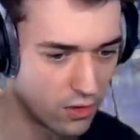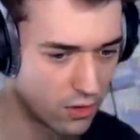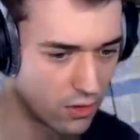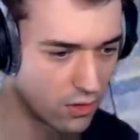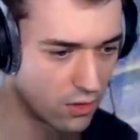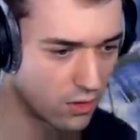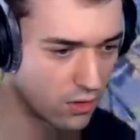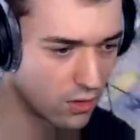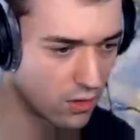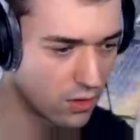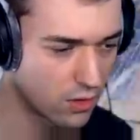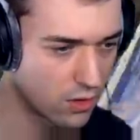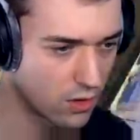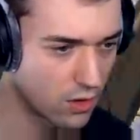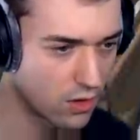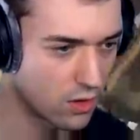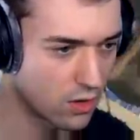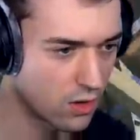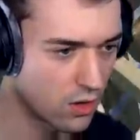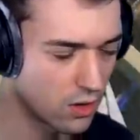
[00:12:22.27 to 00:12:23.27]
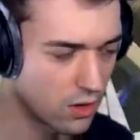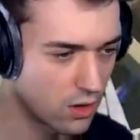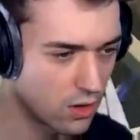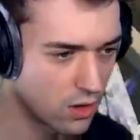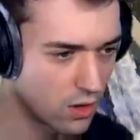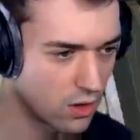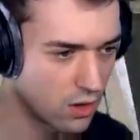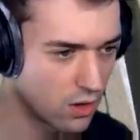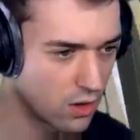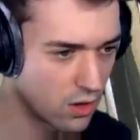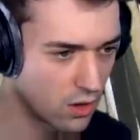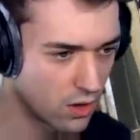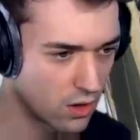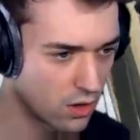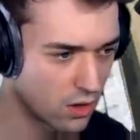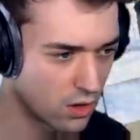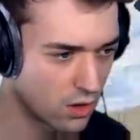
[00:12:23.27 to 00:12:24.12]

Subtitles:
[no speech]